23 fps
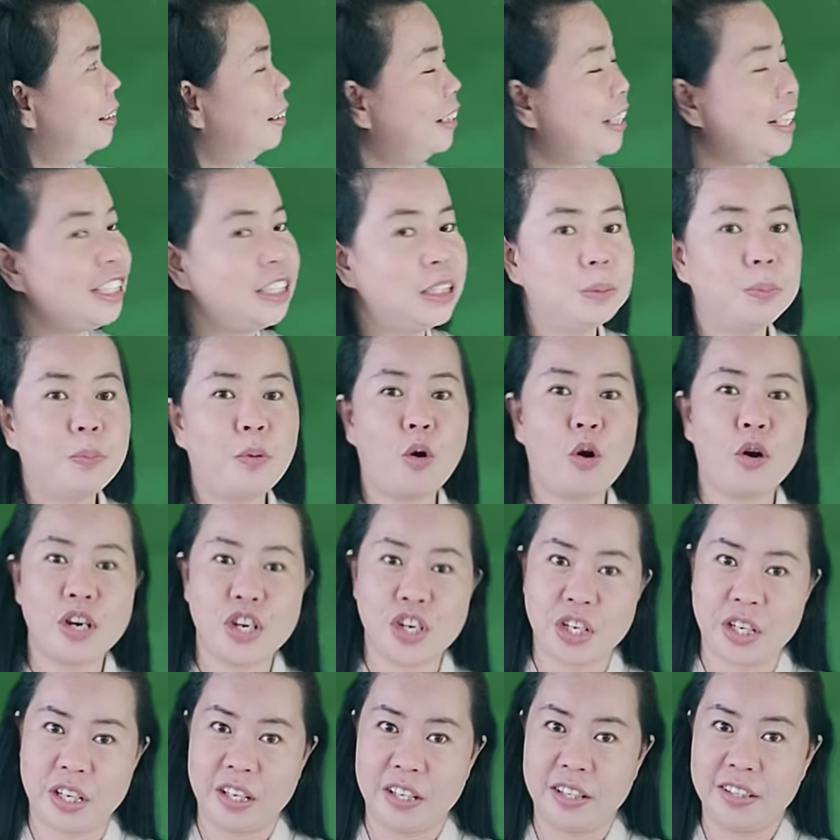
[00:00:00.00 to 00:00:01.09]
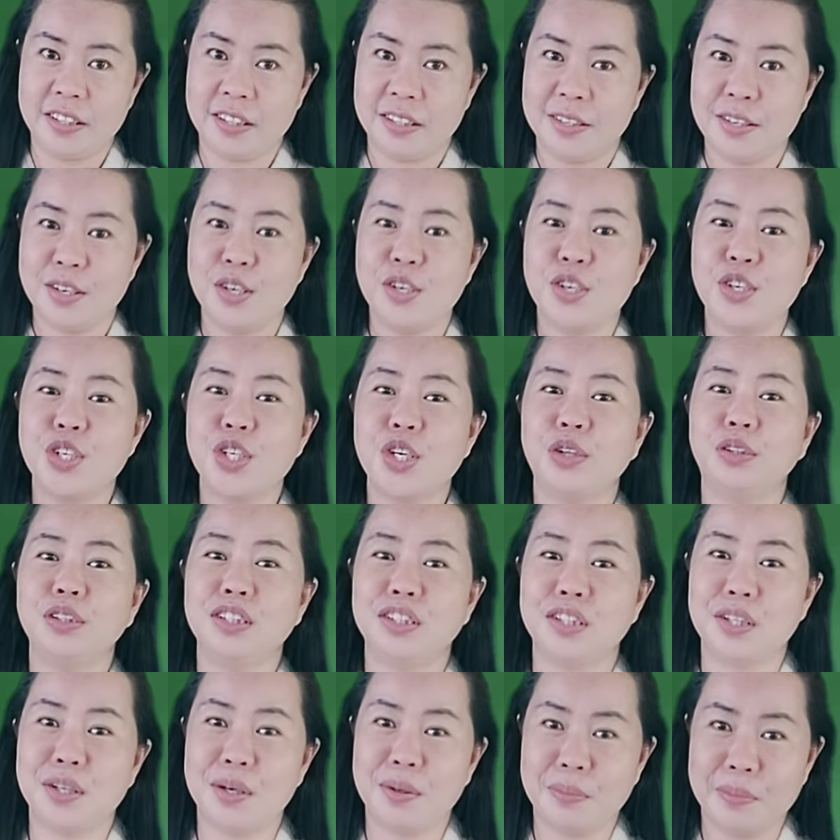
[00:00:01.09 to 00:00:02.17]
This portion shows
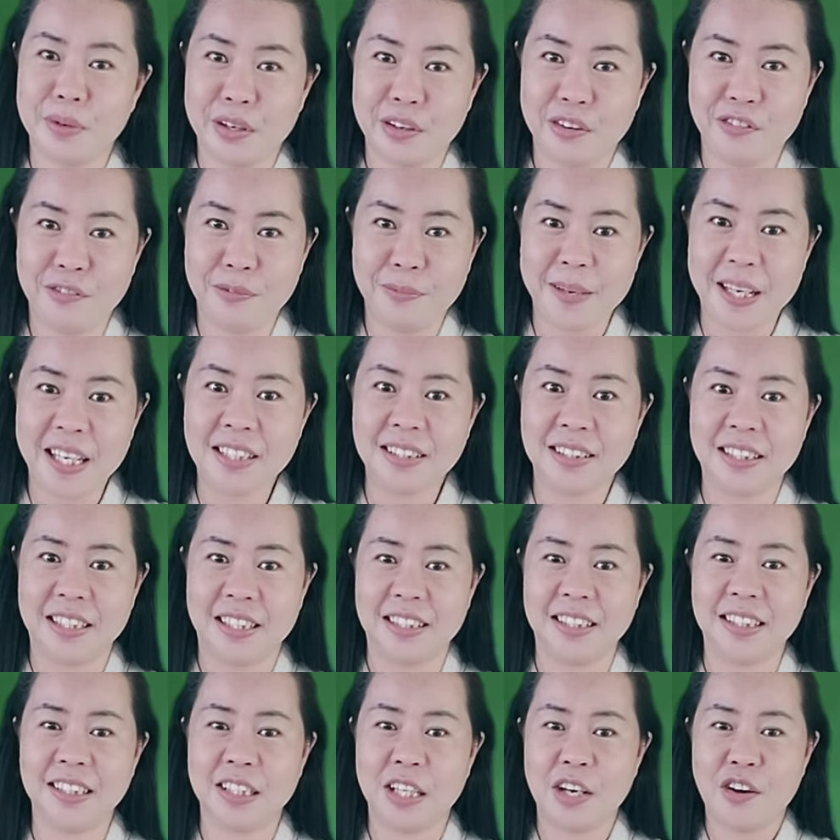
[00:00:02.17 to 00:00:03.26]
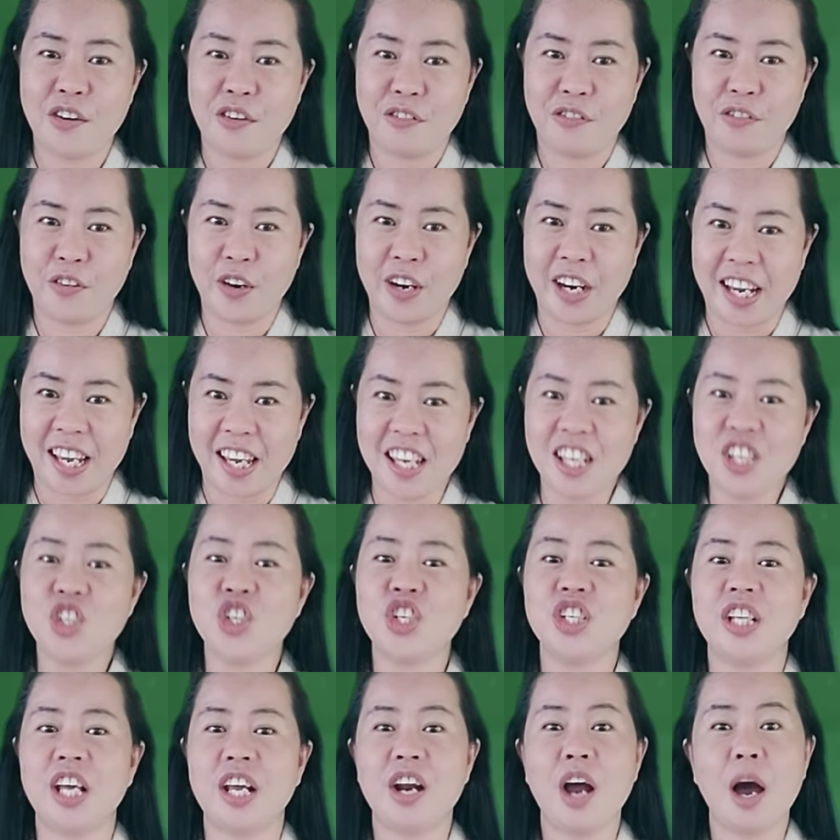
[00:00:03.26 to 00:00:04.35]
the number of pieces for
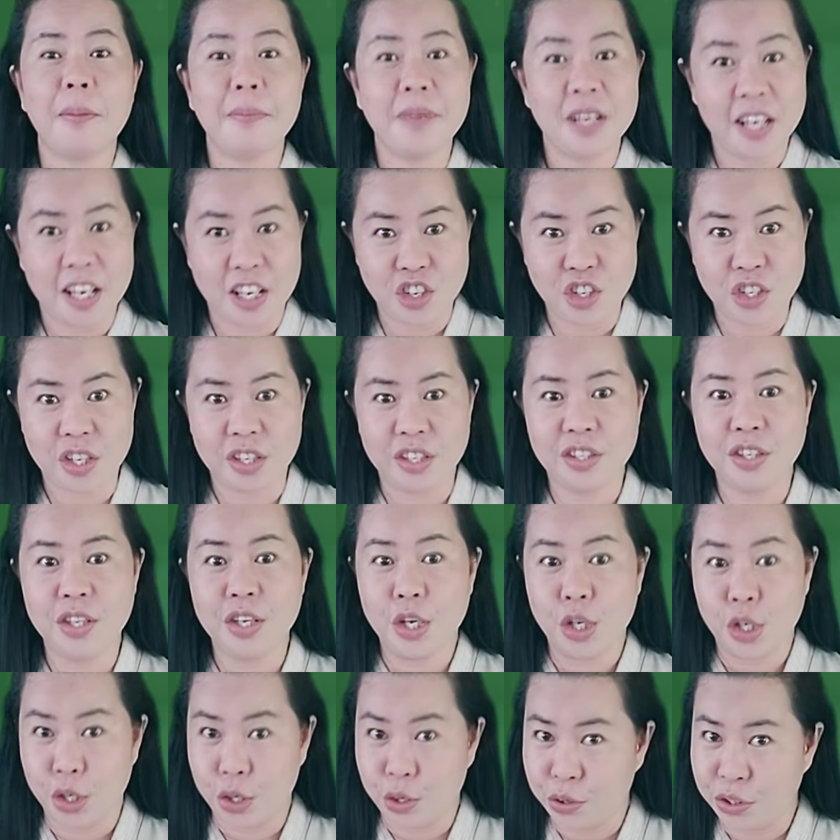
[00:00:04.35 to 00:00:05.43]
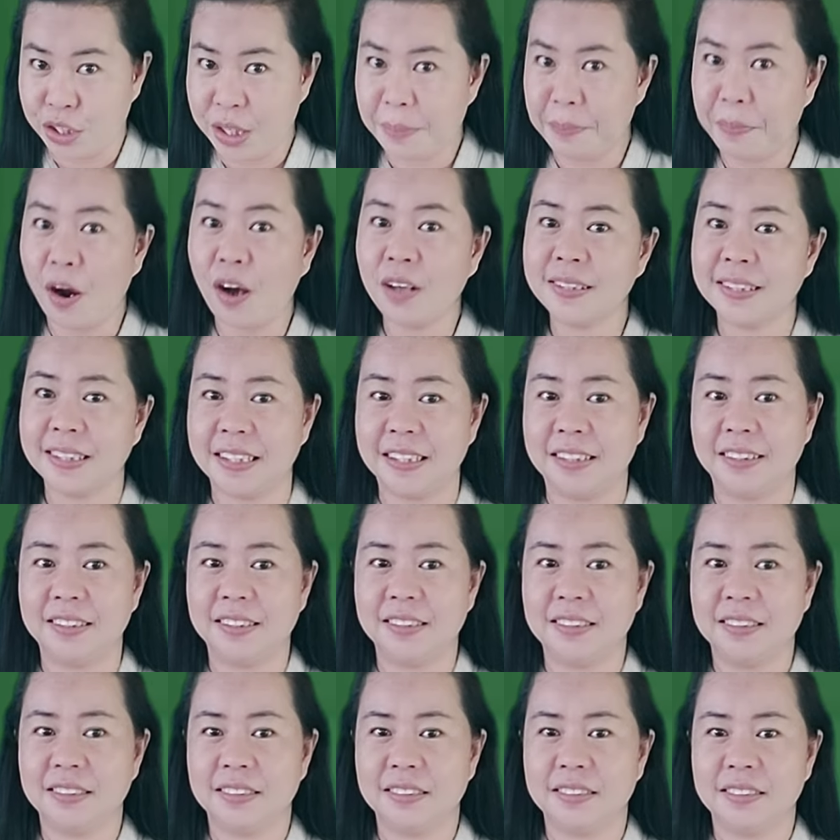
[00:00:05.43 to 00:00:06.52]
each denomination you deposit.
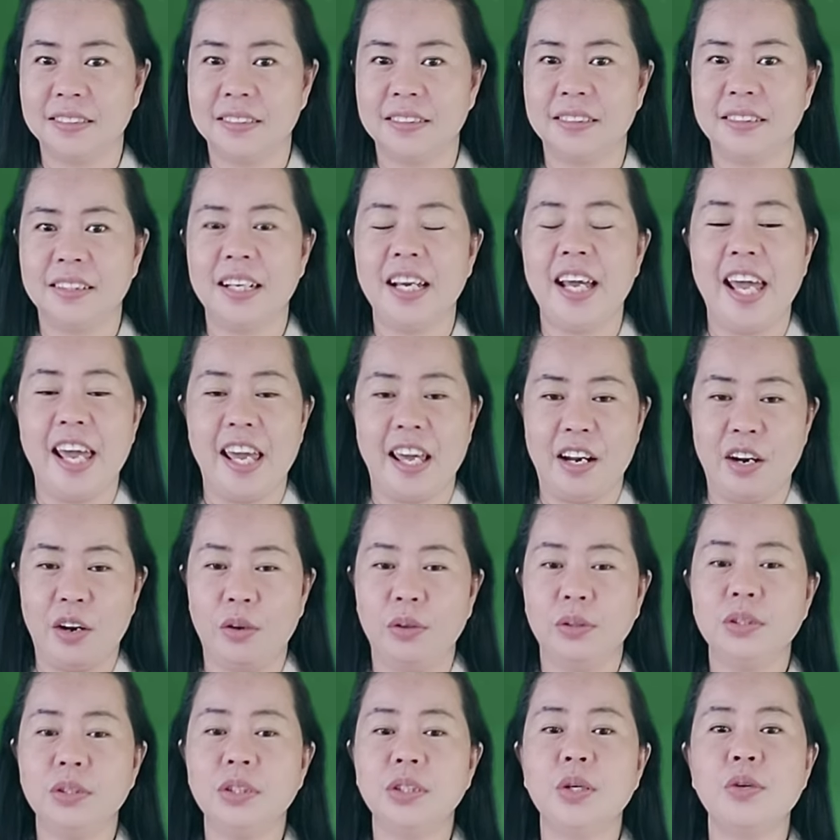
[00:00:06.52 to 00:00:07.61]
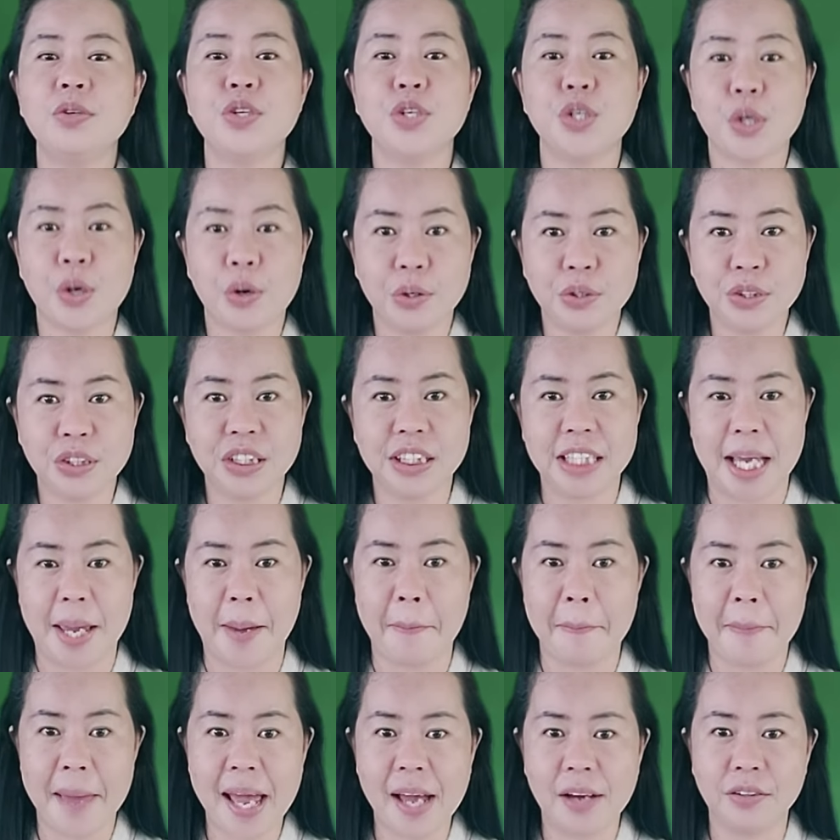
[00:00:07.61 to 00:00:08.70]
It also shows the
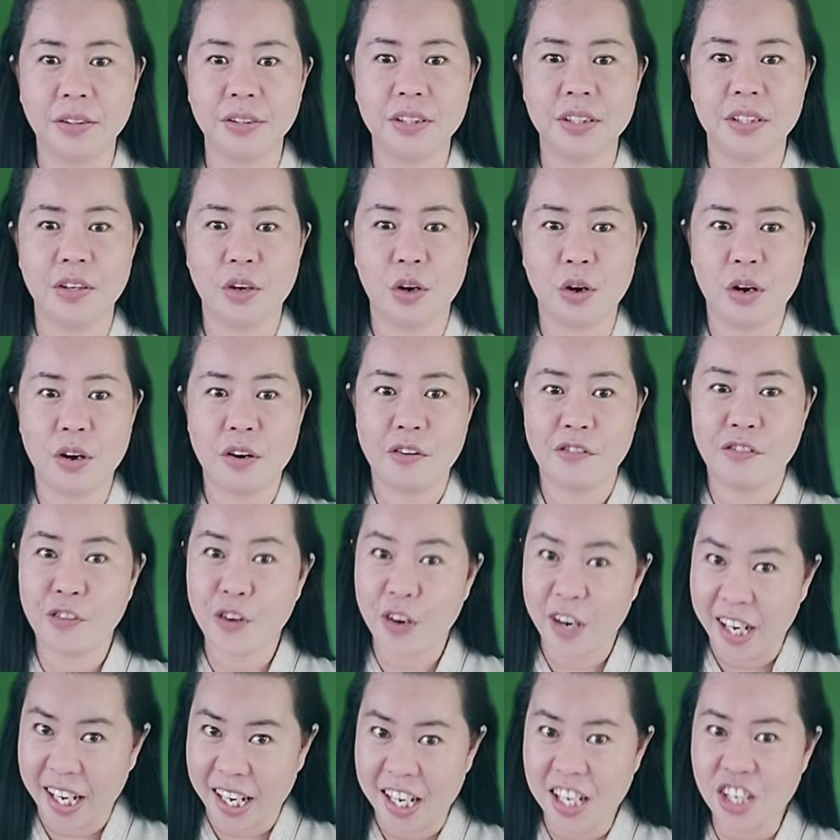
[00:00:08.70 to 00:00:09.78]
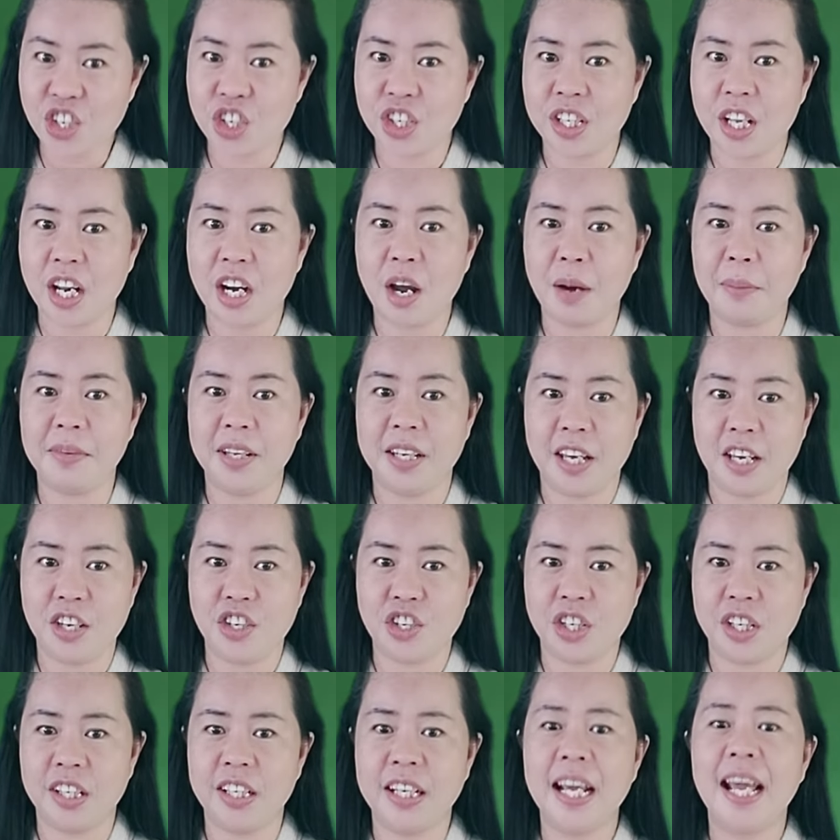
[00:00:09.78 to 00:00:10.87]
amount for each
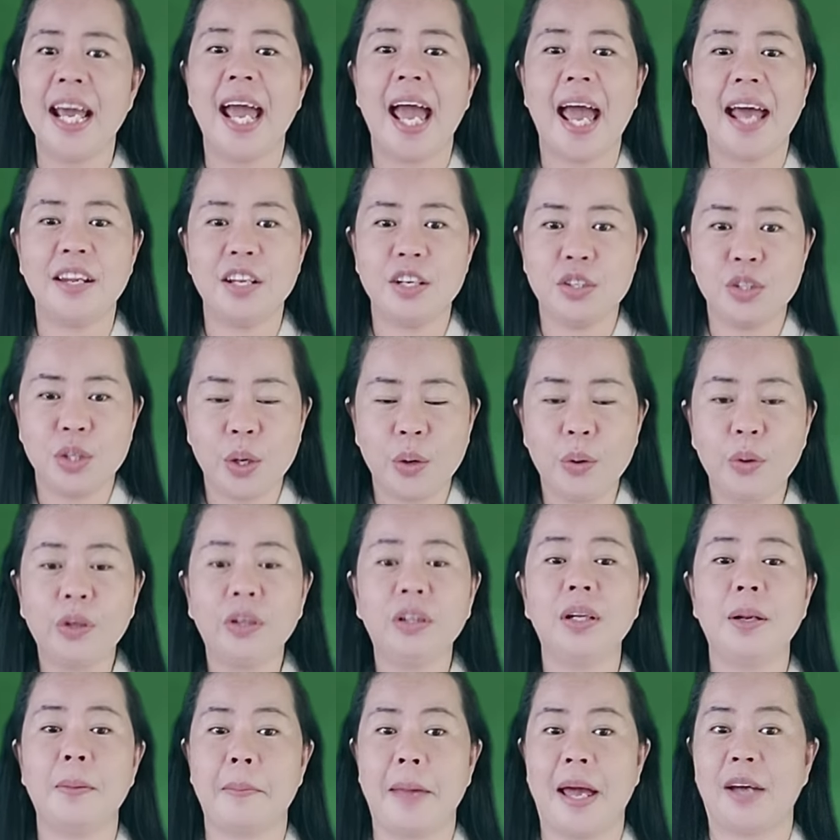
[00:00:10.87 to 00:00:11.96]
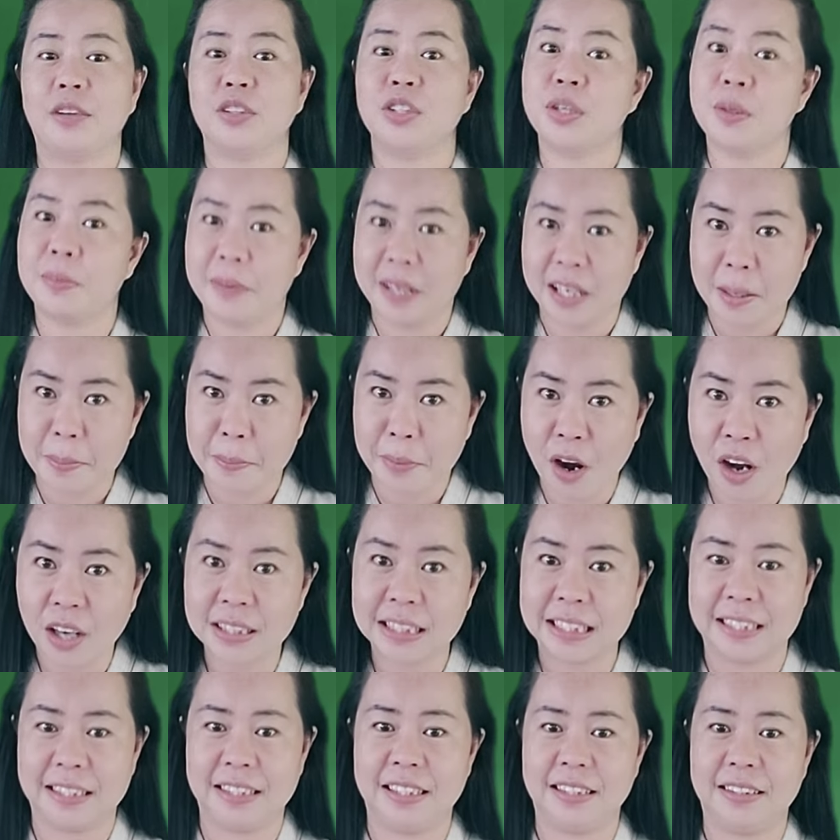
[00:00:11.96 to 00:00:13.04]
denomination and the total amount to be
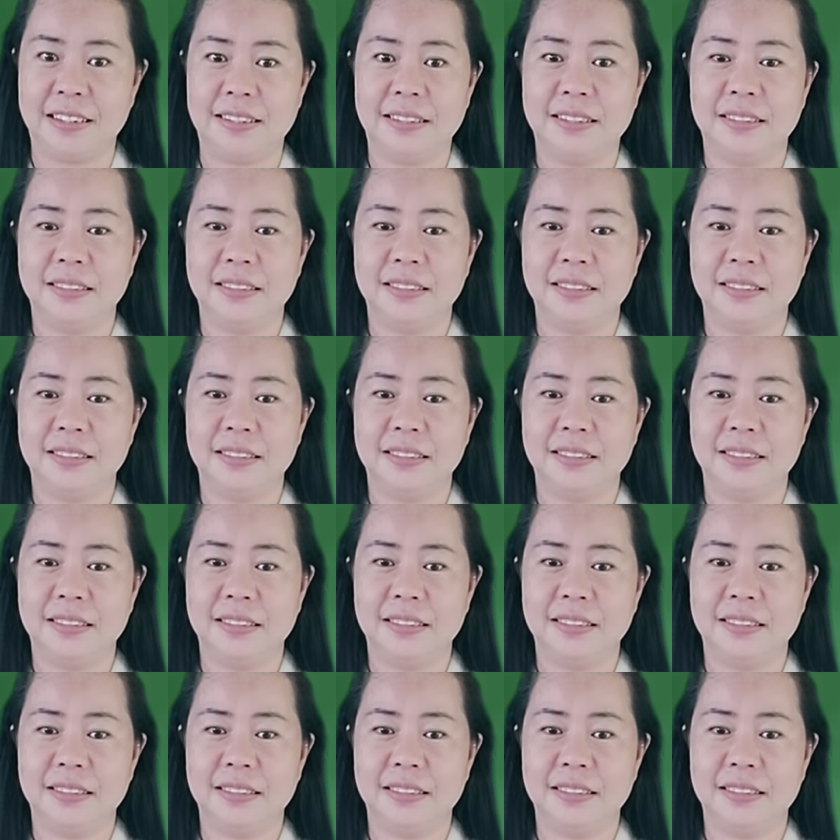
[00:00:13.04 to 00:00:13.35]
deposited.